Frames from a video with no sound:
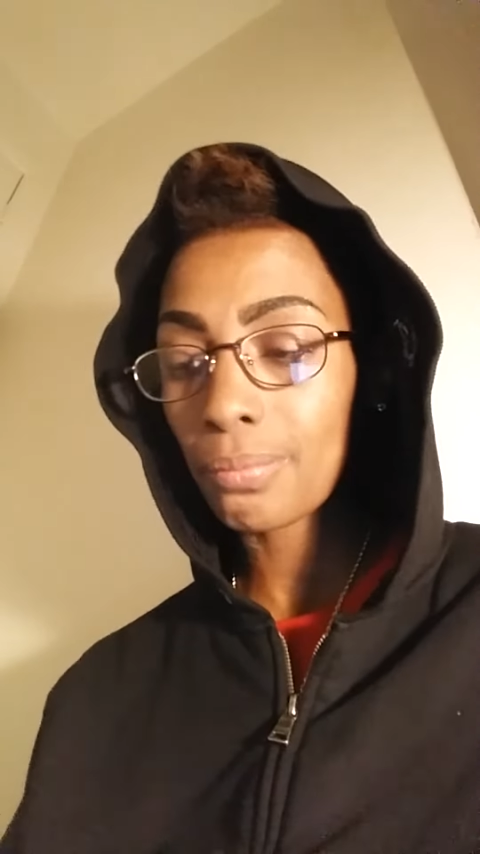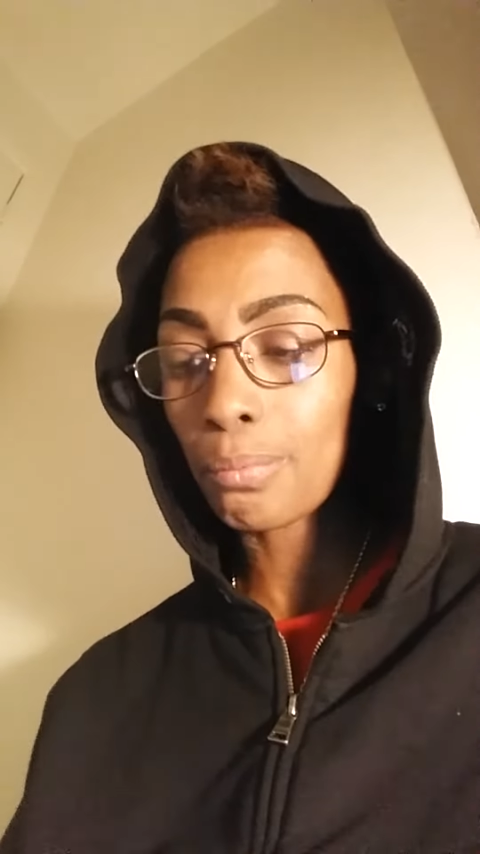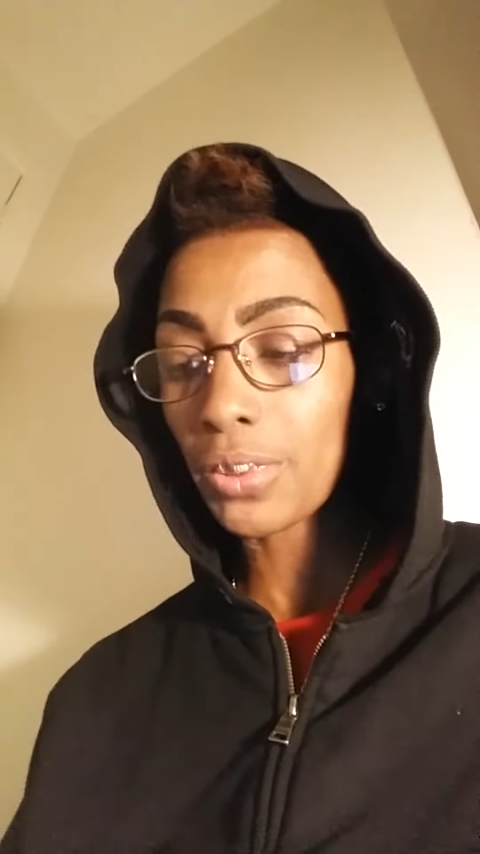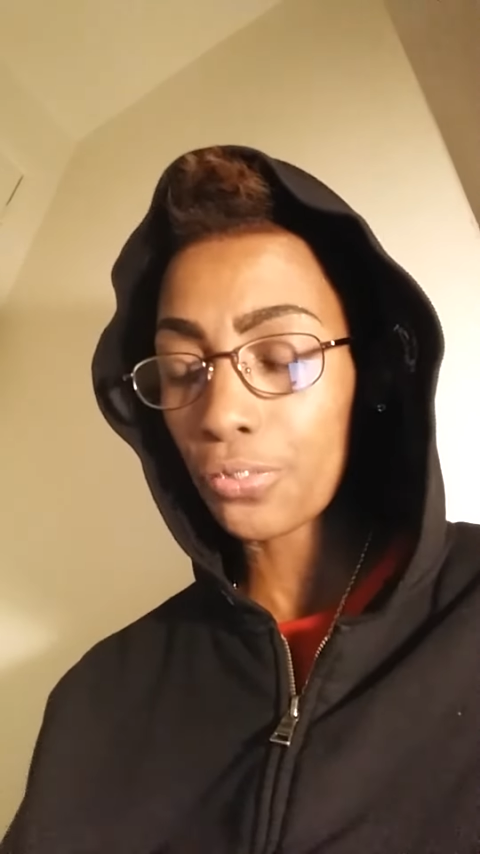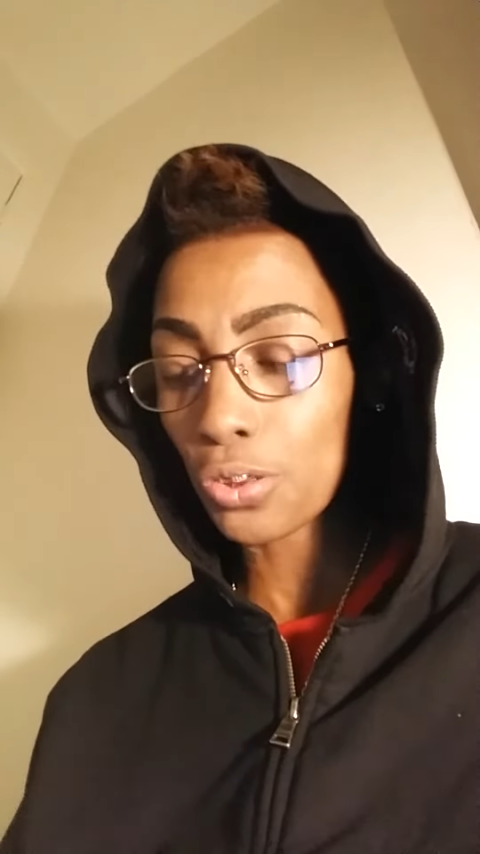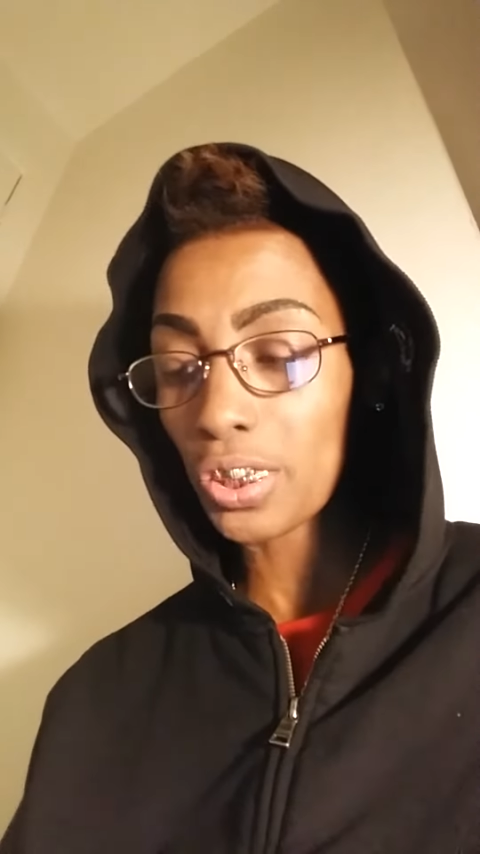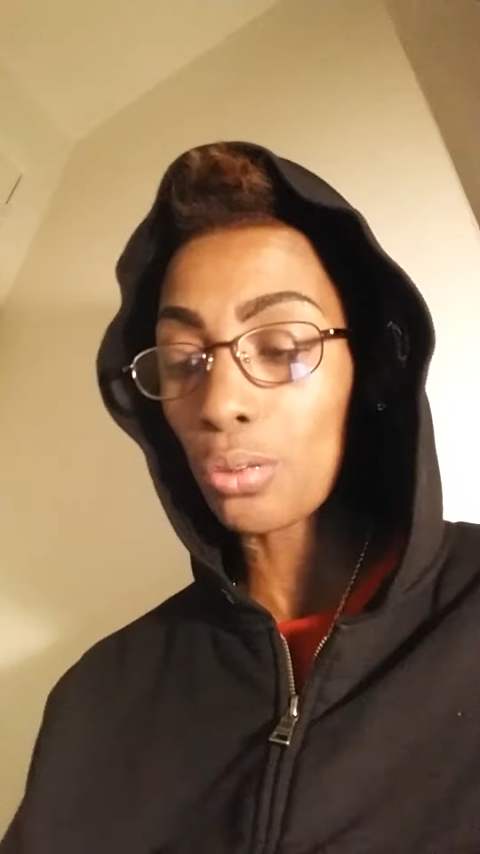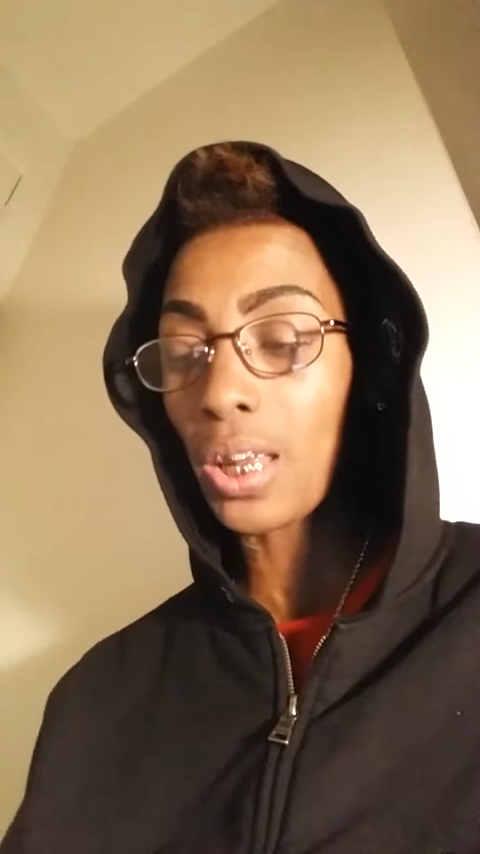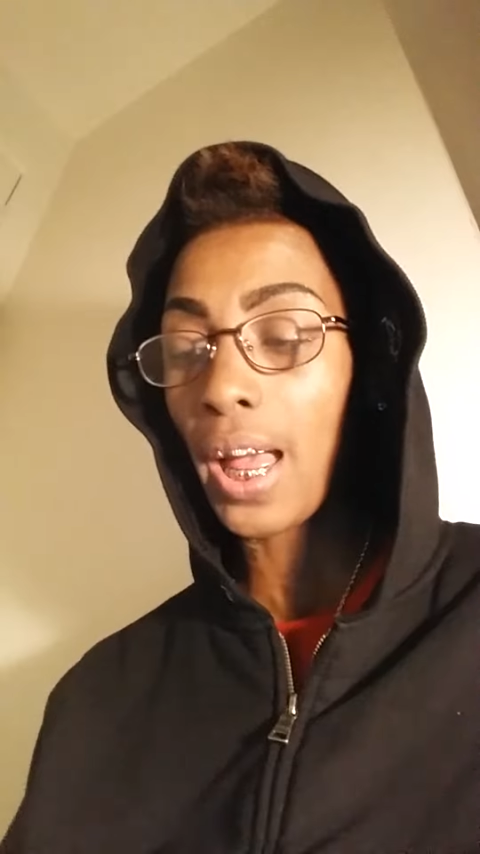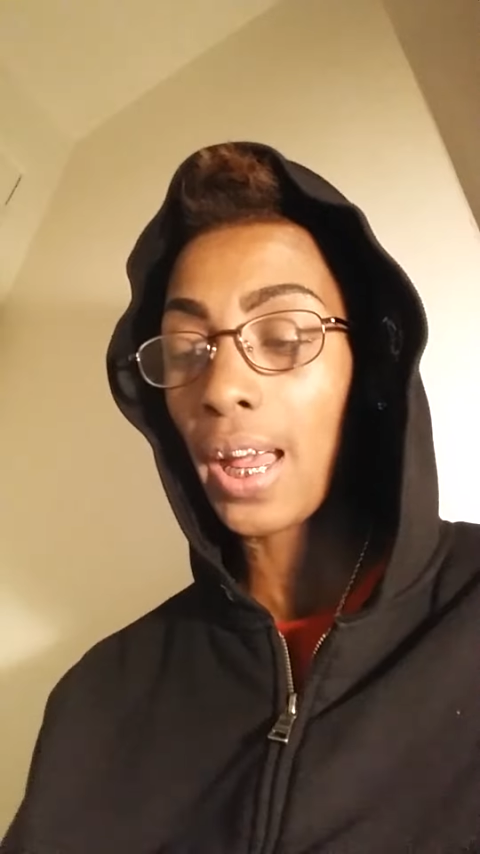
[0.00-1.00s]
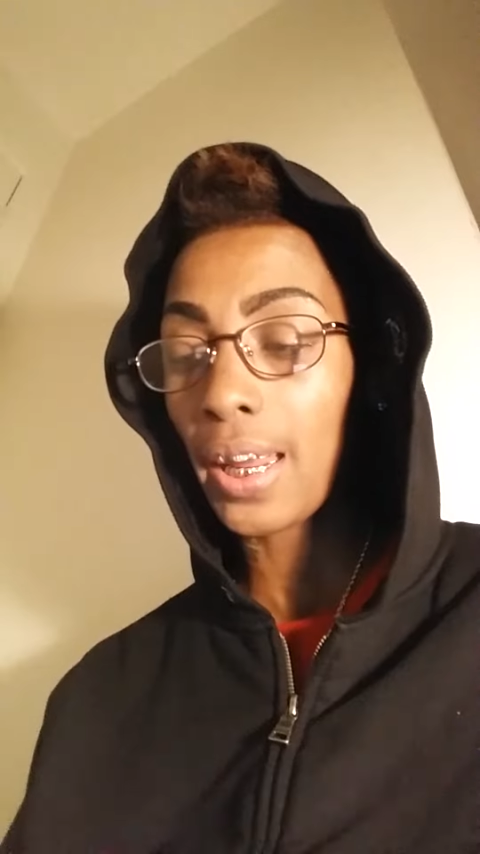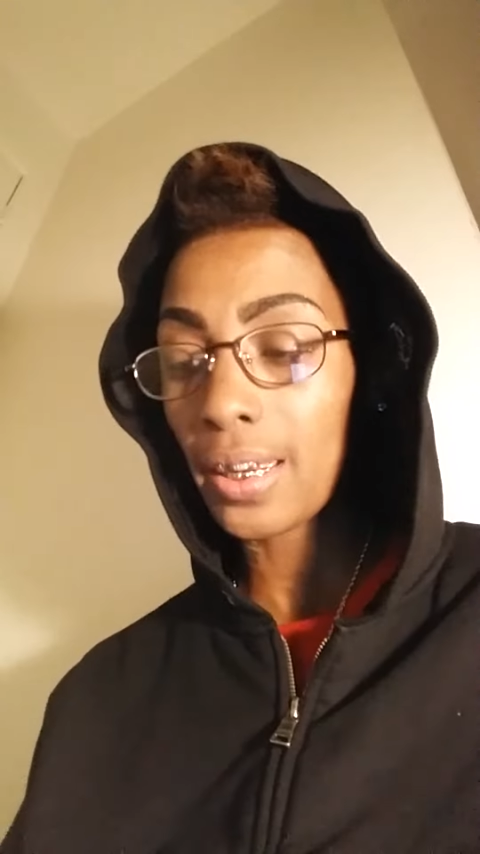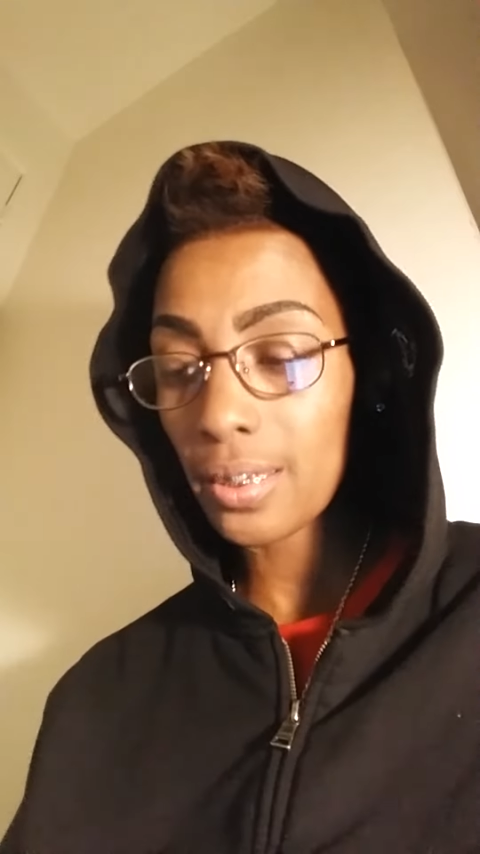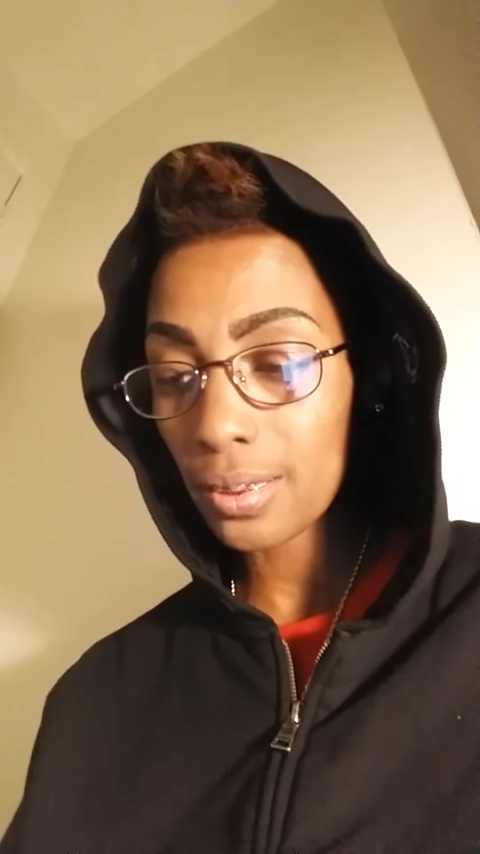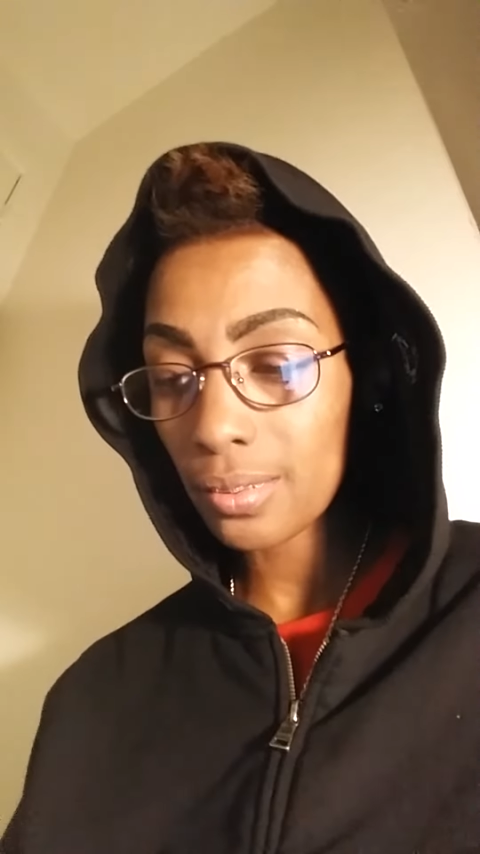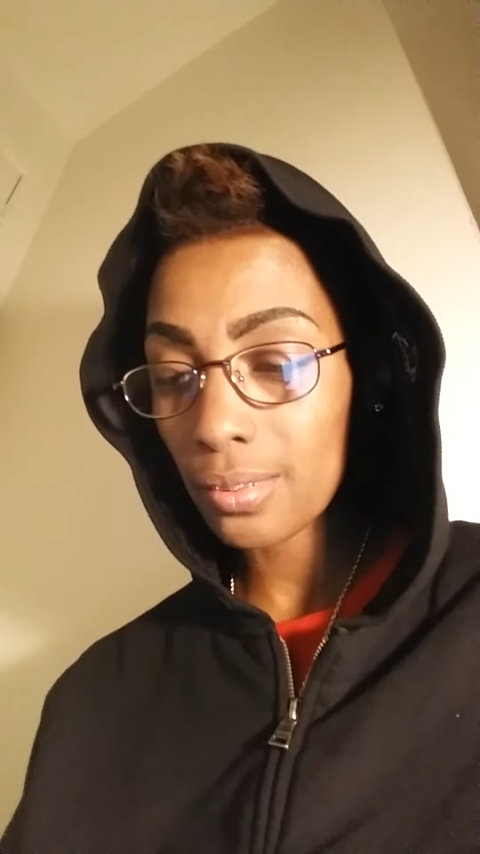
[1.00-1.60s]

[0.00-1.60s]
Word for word: before you lied